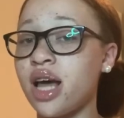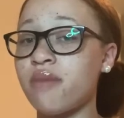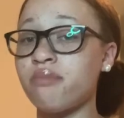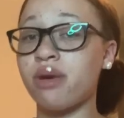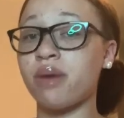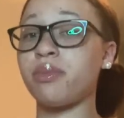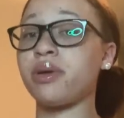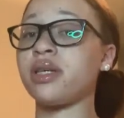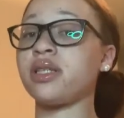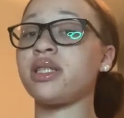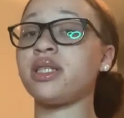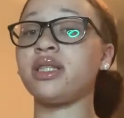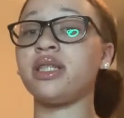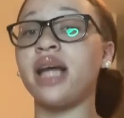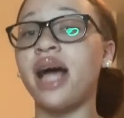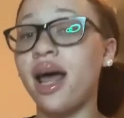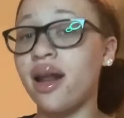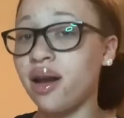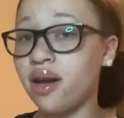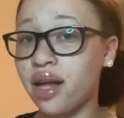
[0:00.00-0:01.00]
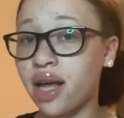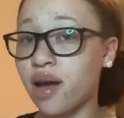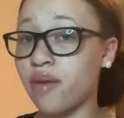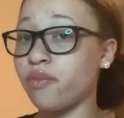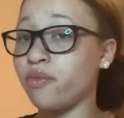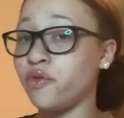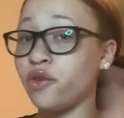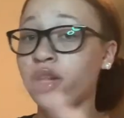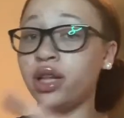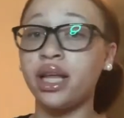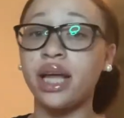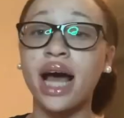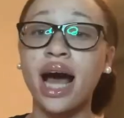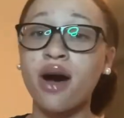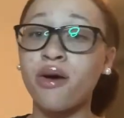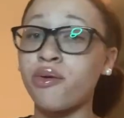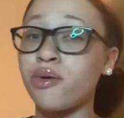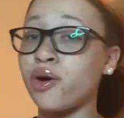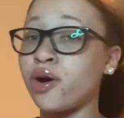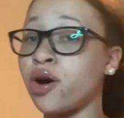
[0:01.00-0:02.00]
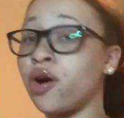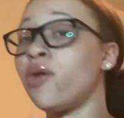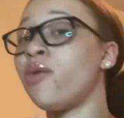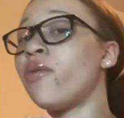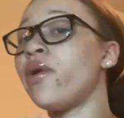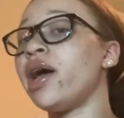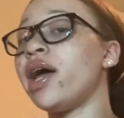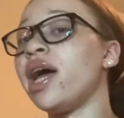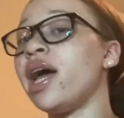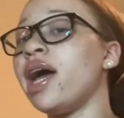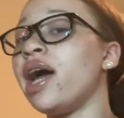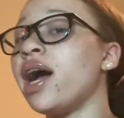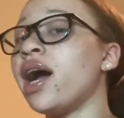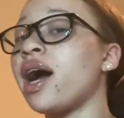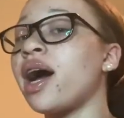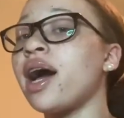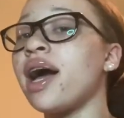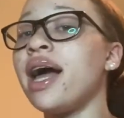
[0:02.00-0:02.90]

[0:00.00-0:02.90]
my personality. I'm really outgoing.